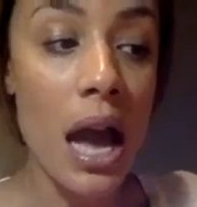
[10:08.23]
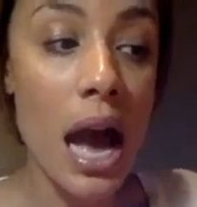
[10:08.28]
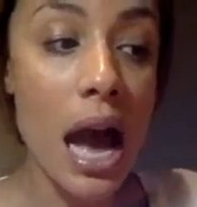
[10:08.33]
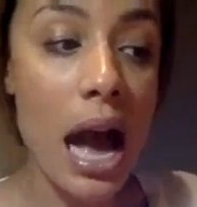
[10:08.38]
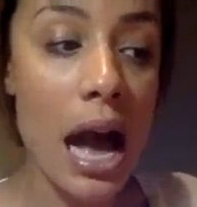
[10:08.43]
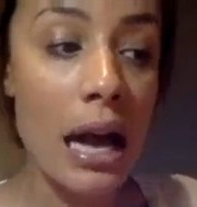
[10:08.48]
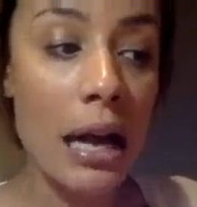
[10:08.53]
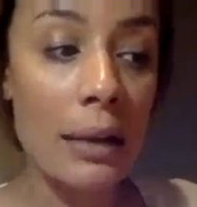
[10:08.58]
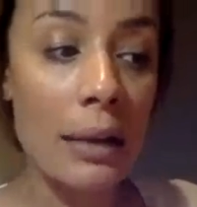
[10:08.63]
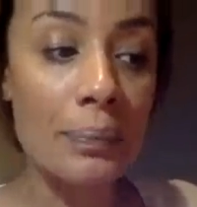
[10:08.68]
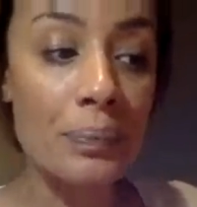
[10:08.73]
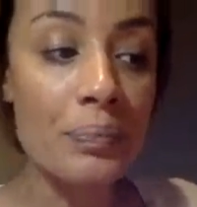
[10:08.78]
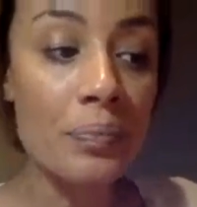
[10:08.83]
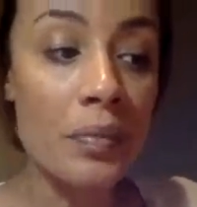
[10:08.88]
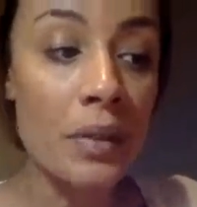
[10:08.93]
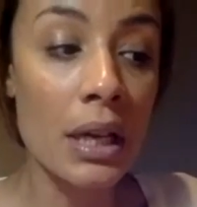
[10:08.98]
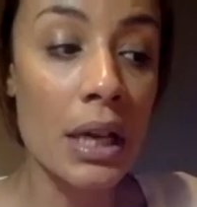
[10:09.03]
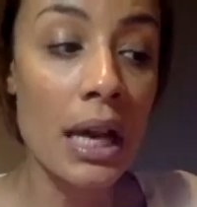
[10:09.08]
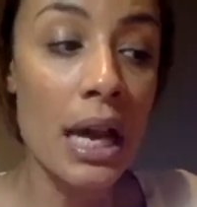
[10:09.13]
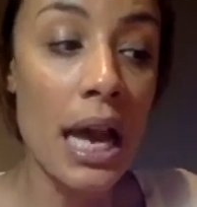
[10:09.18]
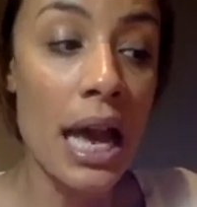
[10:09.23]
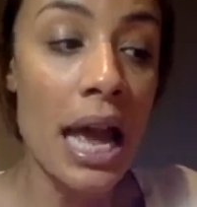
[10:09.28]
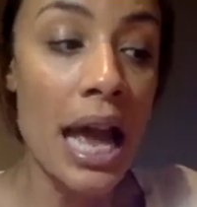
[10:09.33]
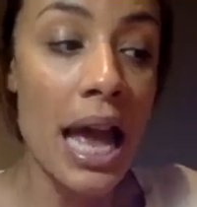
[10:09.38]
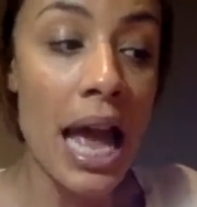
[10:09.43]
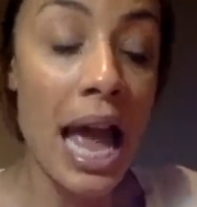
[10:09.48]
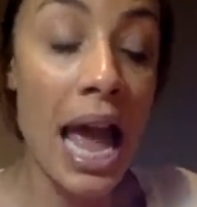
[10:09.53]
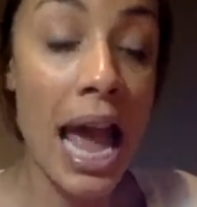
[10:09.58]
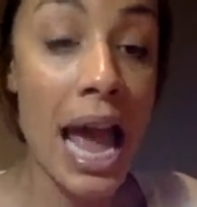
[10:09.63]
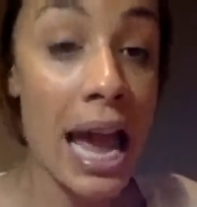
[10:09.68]

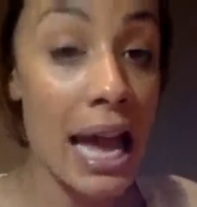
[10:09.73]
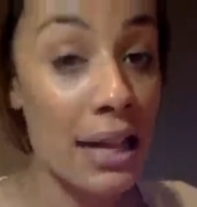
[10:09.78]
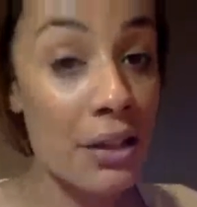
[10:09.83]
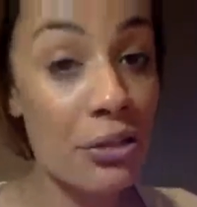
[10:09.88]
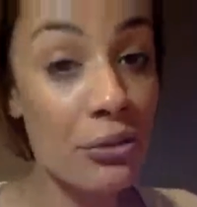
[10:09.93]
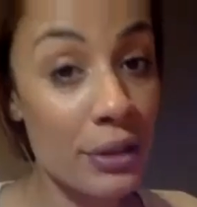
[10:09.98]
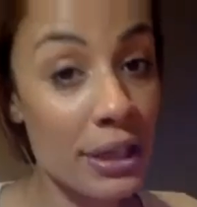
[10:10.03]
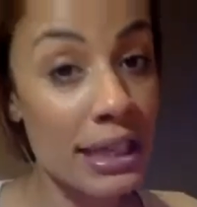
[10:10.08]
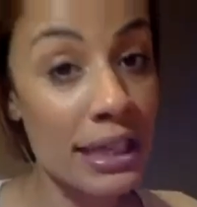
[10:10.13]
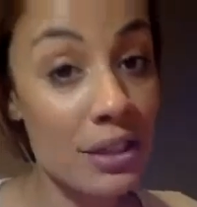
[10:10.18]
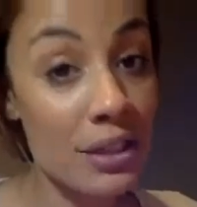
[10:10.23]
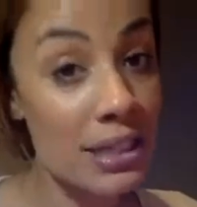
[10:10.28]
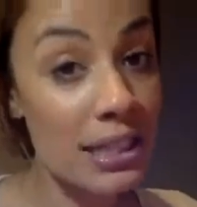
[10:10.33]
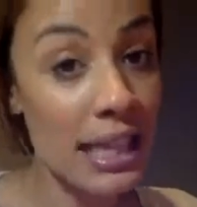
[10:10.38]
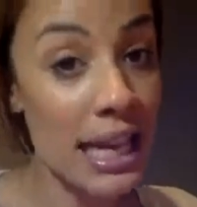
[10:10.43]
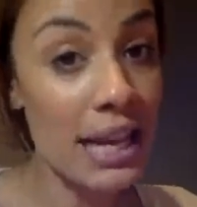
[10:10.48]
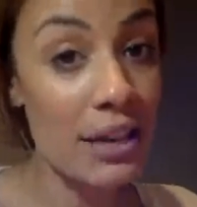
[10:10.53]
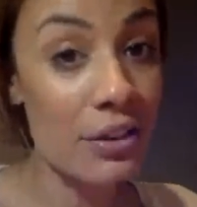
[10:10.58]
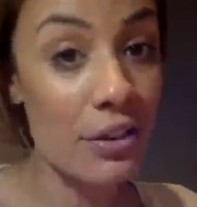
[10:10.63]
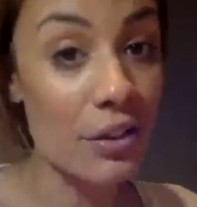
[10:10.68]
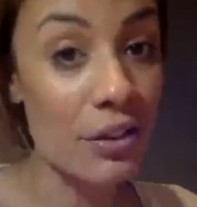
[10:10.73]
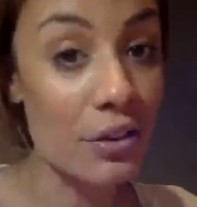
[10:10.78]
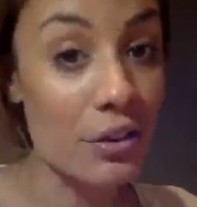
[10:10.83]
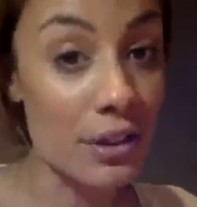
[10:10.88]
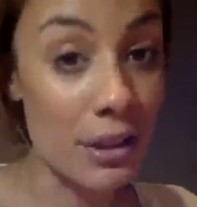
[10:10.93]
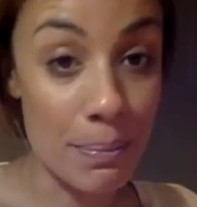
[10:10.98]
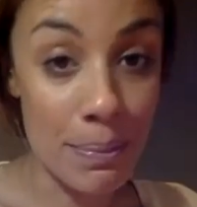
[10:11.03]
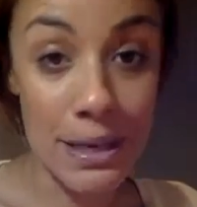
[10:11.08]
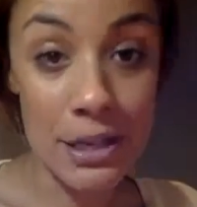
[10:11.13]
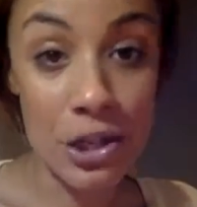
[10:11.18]
And 3 years later,
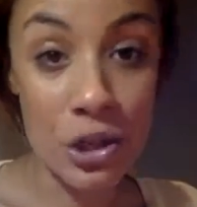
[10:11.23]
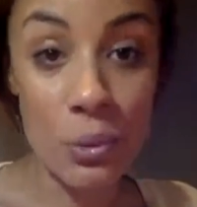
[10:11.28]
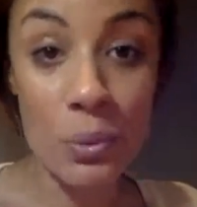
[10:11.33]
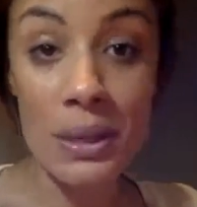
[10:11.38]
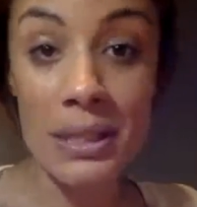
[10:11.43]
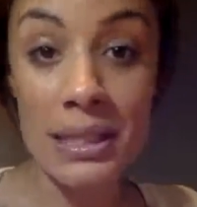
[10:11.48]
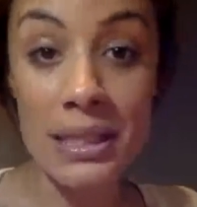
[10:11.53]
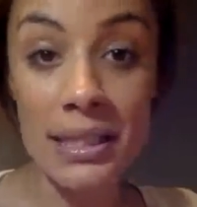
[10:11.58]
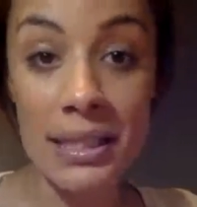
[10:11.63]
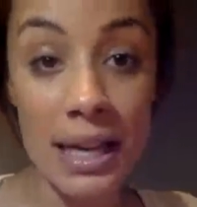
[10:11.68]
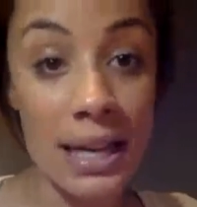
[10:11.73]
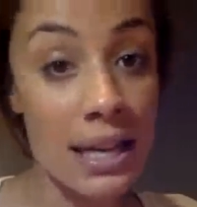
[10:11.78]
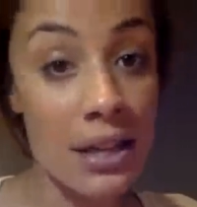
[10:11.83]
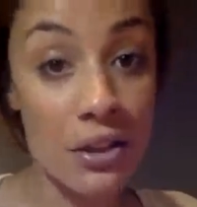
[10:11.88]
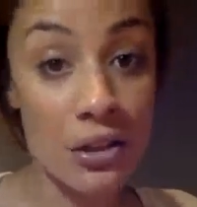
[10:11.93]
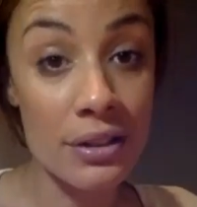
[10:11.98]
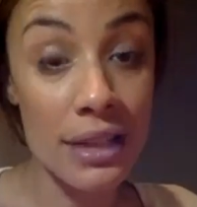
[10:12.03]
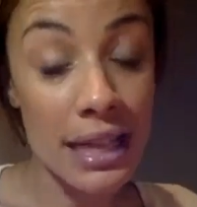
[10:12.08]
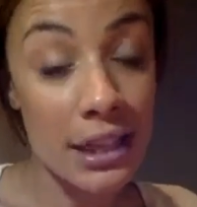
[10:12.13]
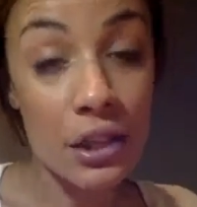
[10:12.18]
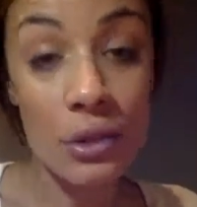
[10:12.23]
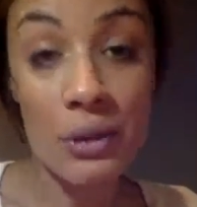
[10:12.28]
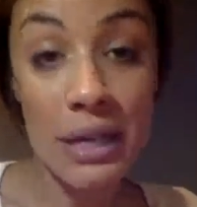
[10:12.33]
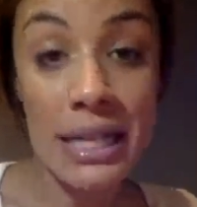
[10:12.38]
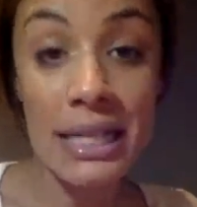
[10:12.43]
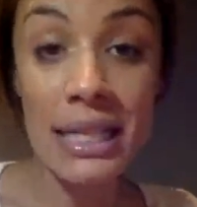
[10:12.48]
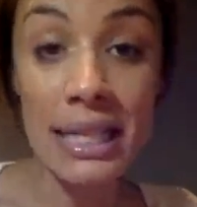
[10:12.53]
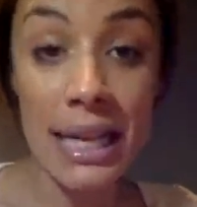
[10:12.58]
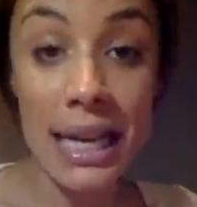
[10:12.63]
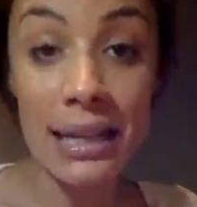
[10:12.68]
the picture wasn't done. And they're like, you need
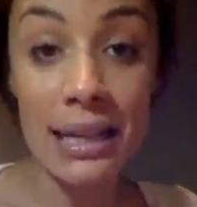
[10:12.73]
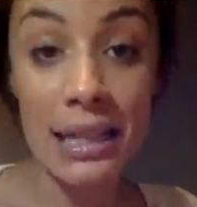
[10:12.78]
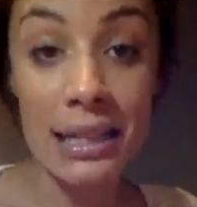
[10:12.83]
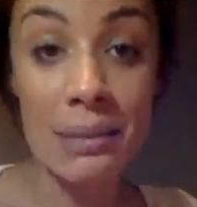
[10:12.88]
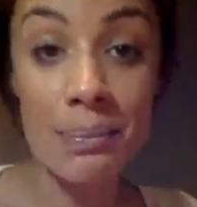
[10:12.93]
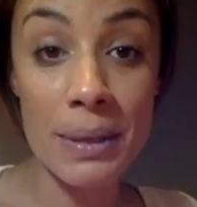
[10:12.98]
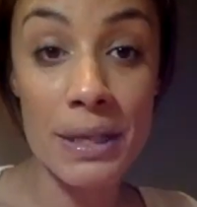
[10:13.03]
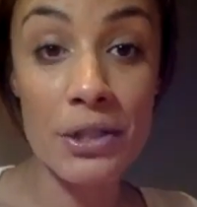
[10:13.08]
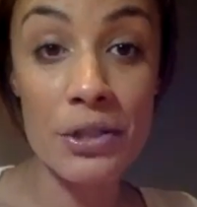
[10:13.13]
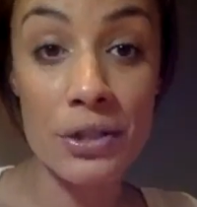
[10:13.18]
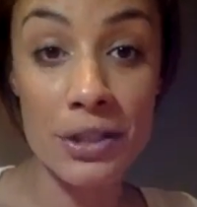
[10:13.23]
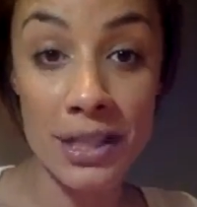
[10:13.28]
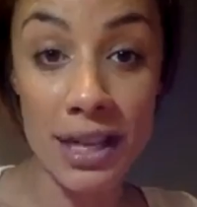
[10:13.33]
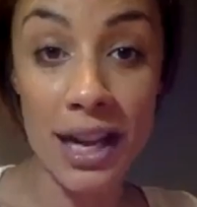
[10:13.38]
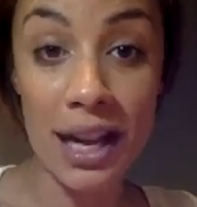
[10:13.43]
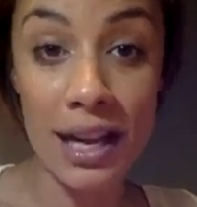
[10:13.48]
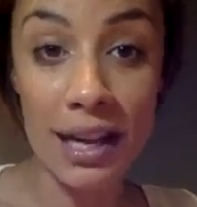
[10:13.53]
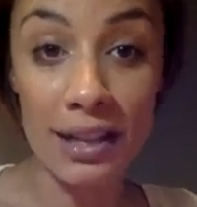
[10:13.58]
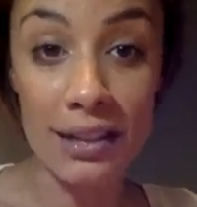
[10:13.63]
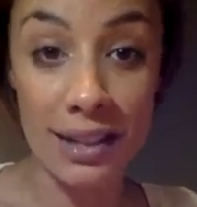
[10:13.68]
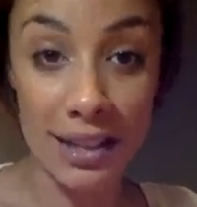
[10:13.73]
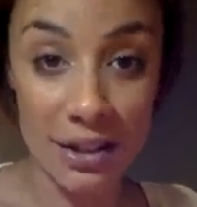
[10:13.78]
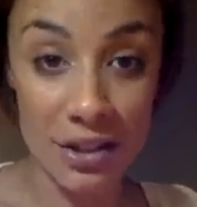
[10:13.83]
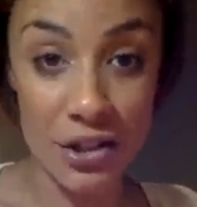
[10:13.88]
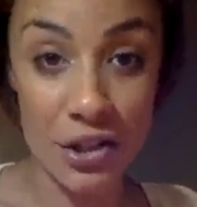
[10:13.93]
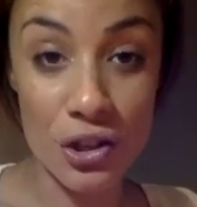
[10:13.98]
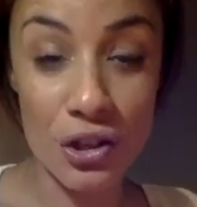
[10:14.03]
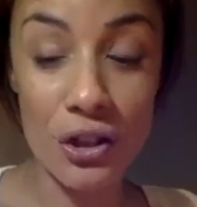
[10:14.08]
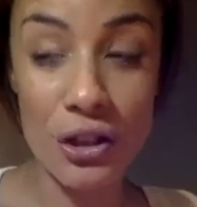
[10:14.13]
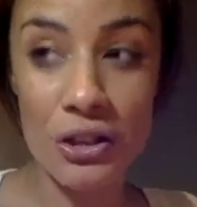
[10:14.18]
to get this picture done at the
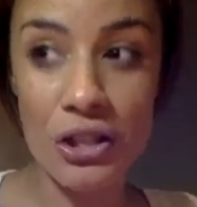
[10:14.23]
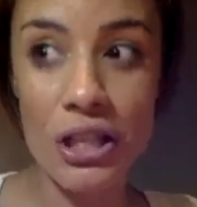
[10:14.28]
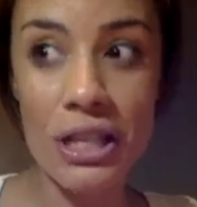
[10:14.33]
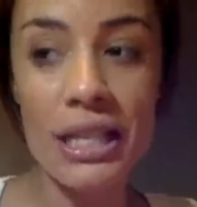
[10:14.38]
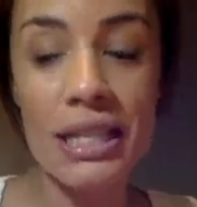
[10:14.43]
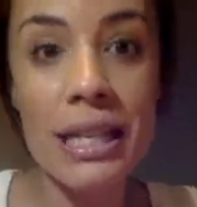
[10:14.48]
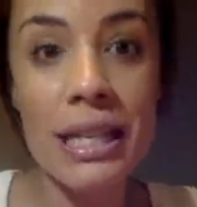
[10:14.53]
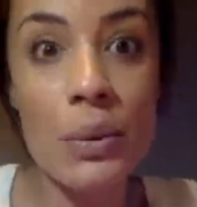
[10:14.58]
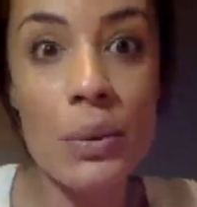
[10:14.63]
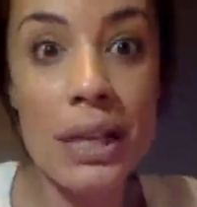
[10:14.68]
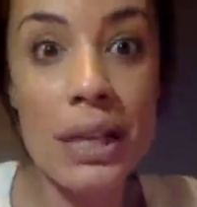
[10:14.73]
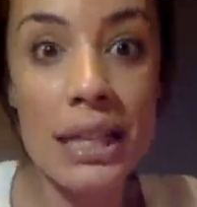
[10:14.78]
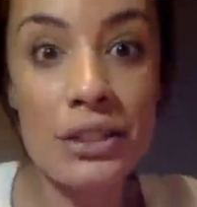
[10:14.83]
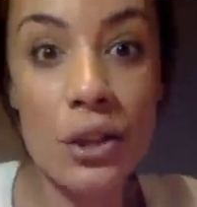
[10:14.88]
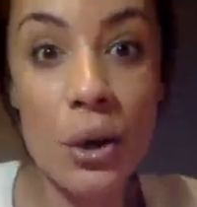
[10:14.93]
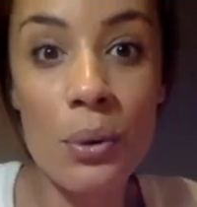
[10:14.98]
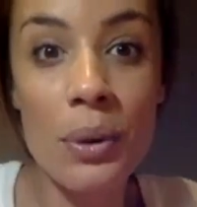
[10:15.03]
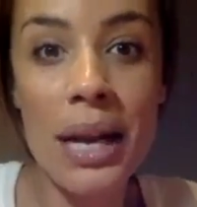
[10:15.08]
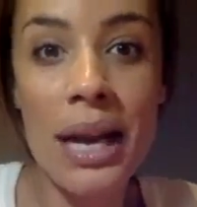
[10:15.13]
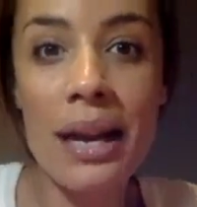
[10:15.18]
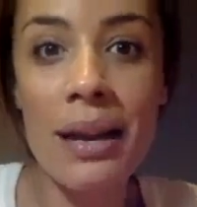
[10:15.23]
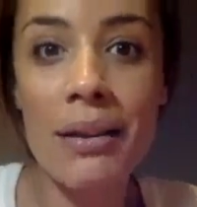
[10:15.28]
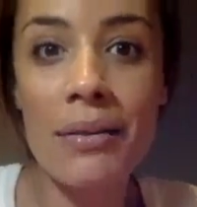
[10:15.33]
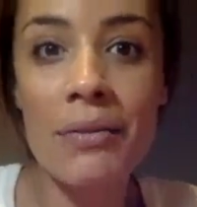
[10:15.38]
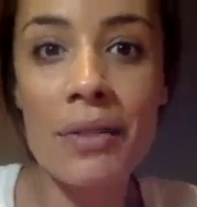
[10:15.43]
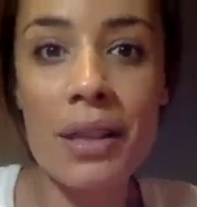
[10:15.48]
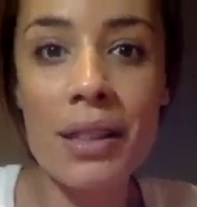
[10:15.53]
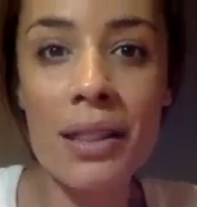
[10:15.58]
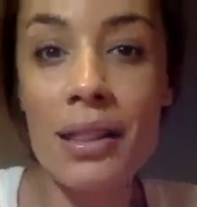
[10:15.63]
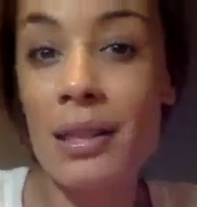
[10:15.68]
church. And he's like, well, I don't have
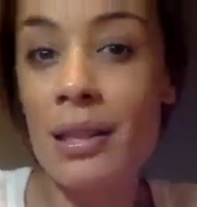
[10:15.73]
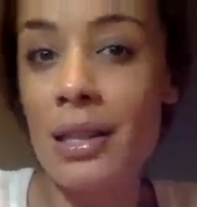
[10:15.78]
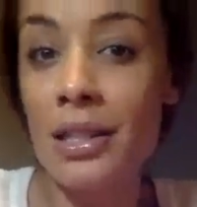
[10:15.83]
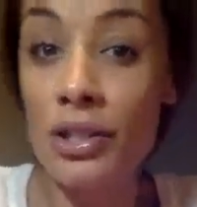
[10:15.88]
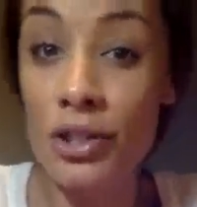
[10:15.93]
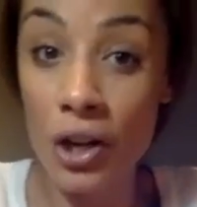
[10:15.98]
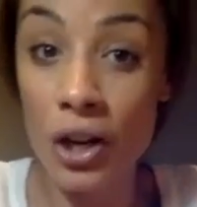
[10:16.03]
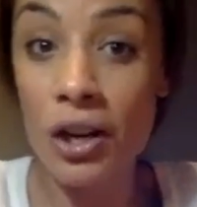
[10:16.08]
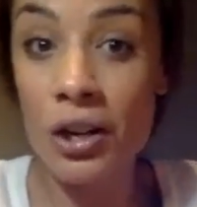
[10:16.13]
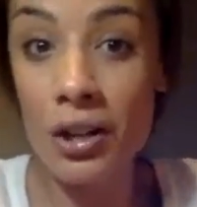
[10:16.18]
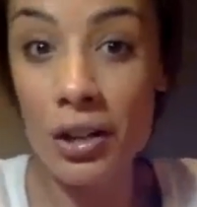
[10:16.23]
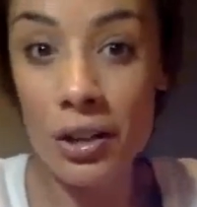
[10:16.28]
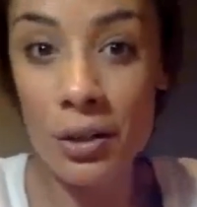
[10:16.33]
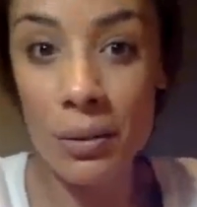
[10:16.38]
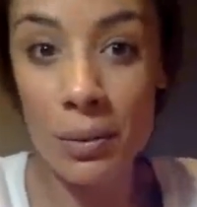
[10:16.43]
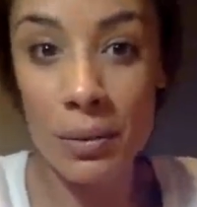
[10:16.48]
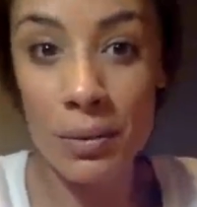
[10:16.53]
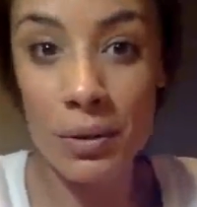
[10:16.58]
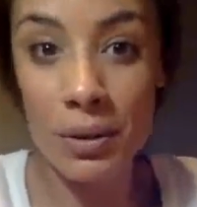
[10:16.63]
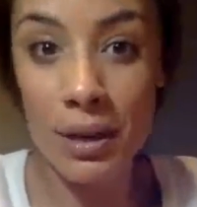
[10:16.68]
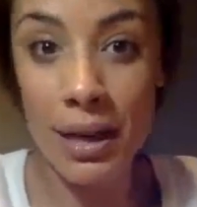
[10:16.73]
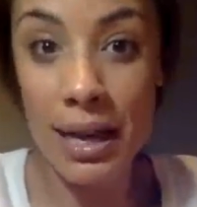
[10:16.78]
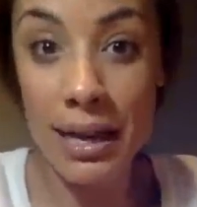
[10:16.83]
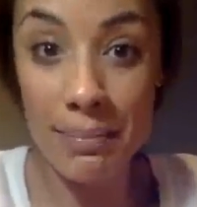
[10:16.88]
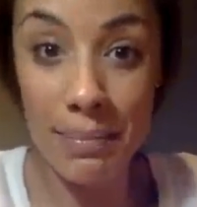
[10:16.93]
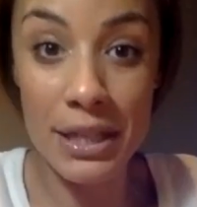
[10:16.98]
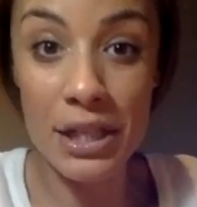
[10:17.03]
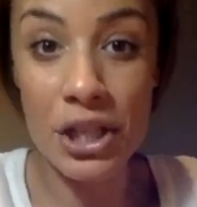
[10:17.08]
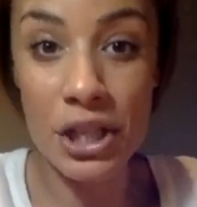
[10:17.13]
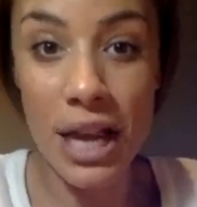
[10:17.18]
the darker
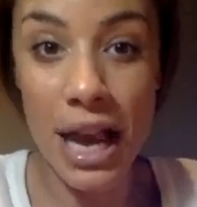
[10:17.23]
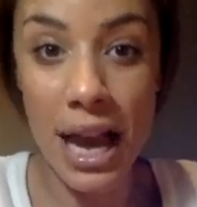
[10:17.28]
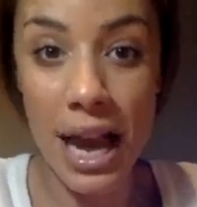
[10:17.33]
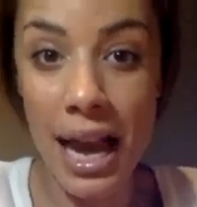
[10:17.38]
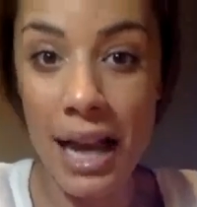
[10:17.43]
image yet.